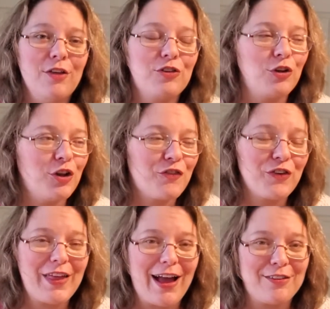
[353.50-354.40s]
So look
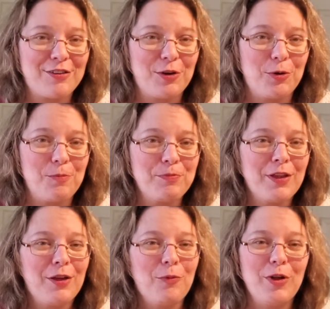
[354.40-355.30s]
for that too.
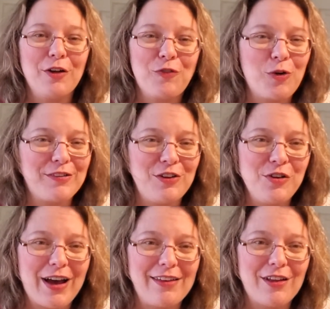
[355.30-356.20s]
We look forward to seeing
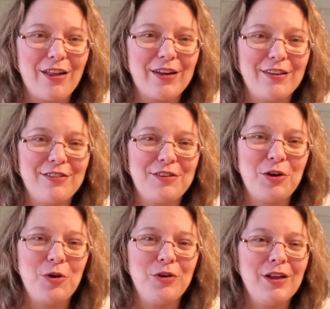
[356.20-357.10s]
you guys all again
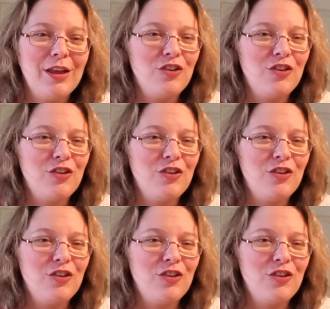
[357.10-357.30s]
soon.